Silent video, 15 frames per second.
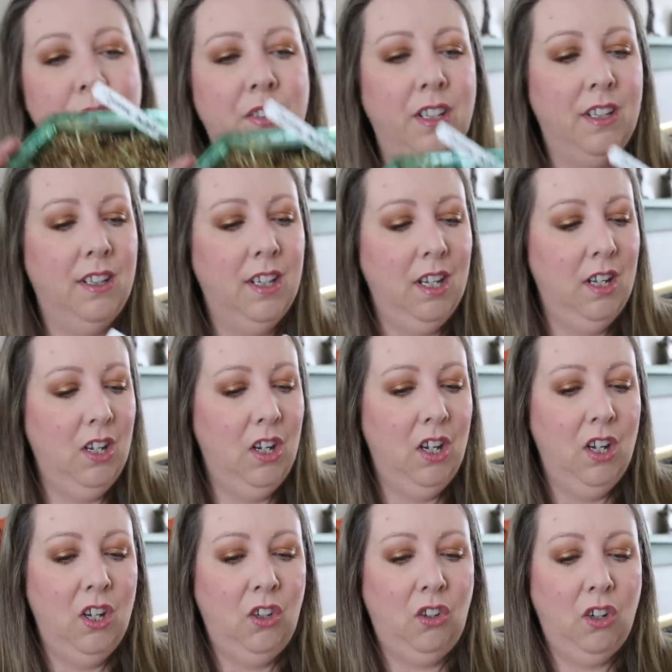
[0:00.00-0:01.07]
or the
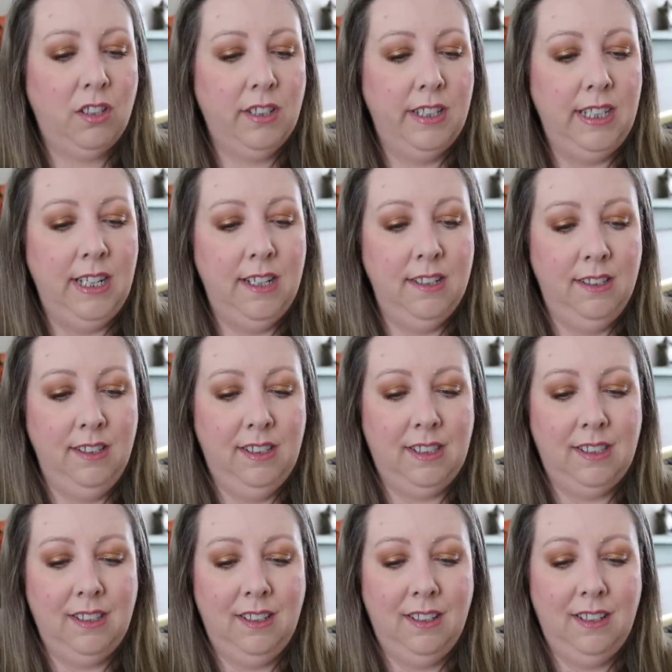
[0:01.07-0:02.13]
cotyledons
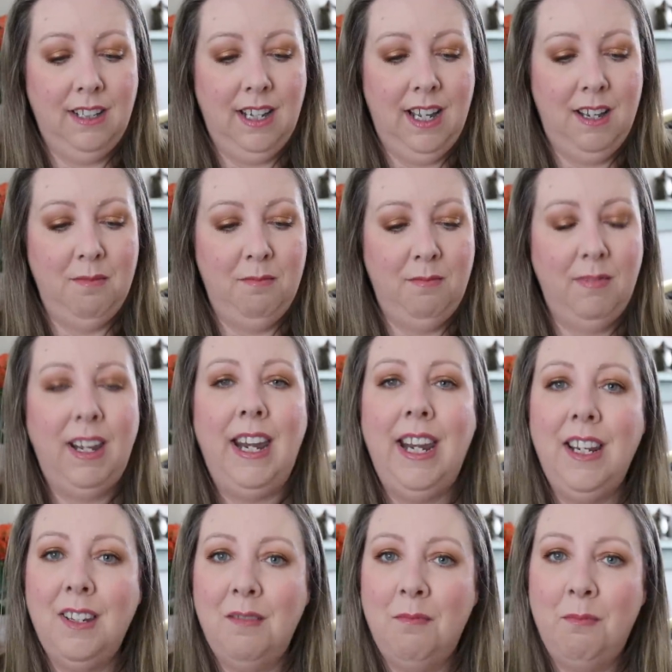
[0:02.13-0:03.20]

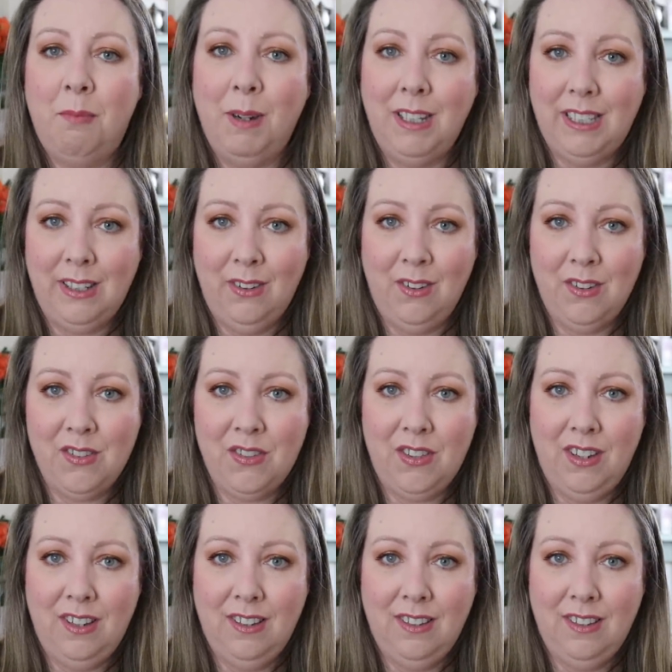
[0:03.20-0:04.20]
eaten by slugs?